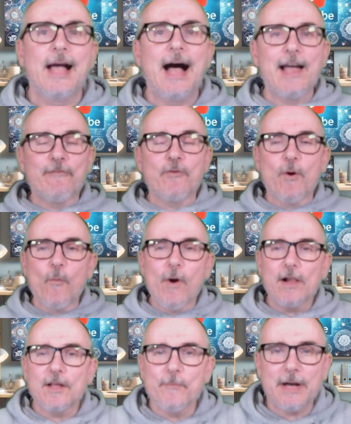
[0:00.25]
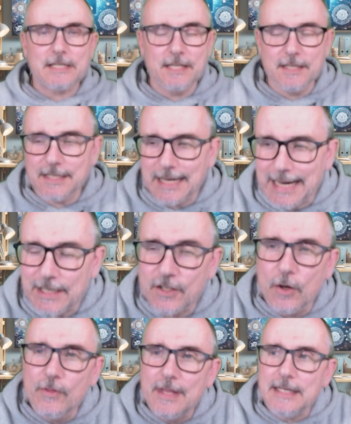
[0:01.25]
Hi everyone, welcome back to the site.
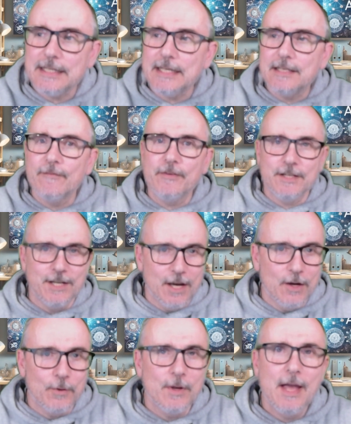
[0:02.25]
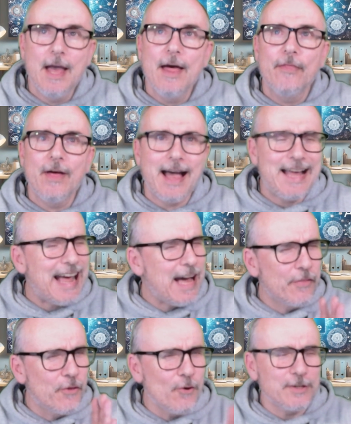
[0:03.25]
So this is a video that I
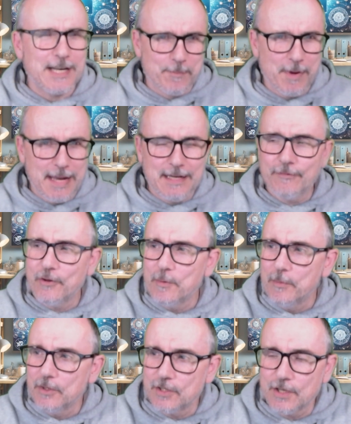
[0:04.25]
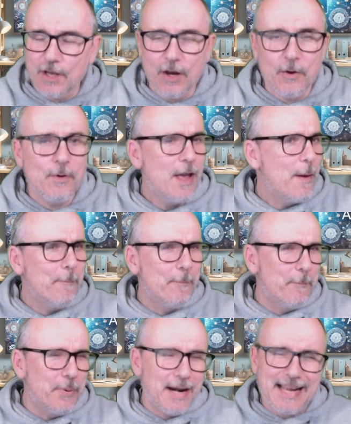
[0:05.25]
thought I'd made a few months ago,
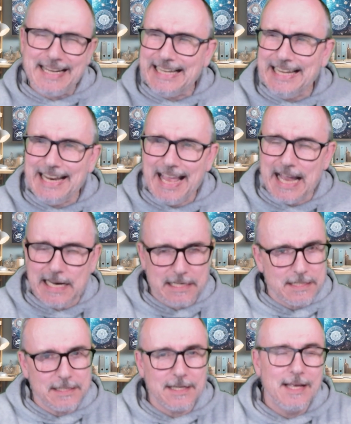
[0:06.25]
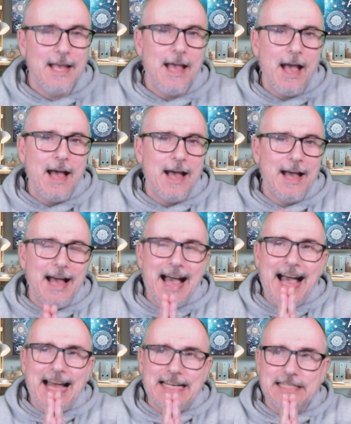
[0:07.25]
but I clearly hadn't.
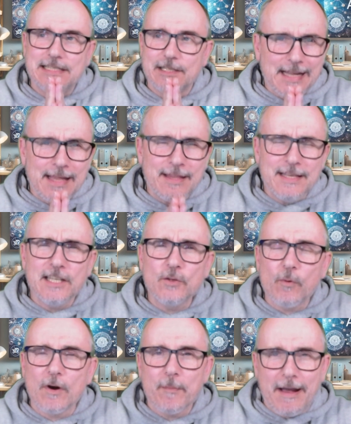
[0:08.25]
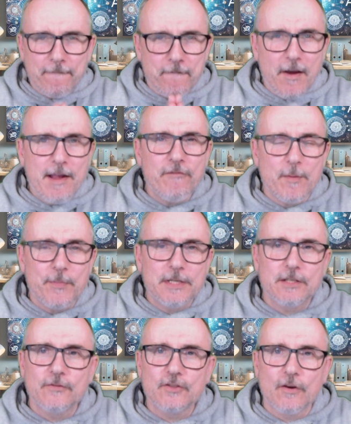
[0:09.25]
And this is one of my favorite
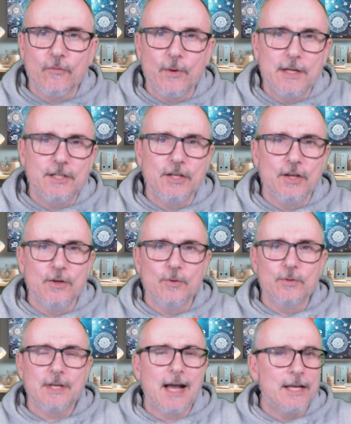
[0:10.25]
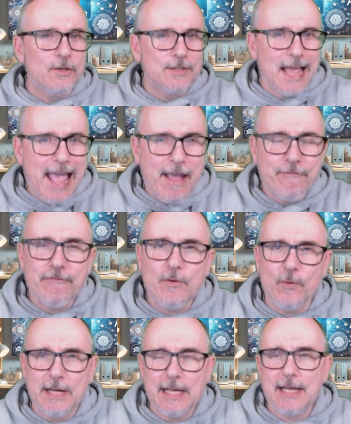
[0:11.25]
bits of software to use. I use it every
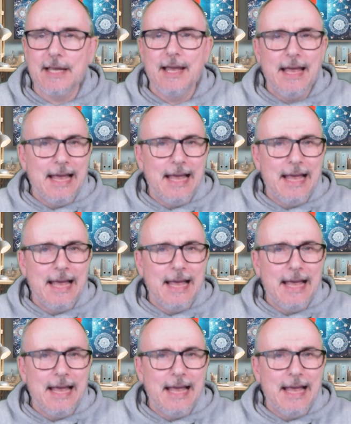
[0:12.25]
week.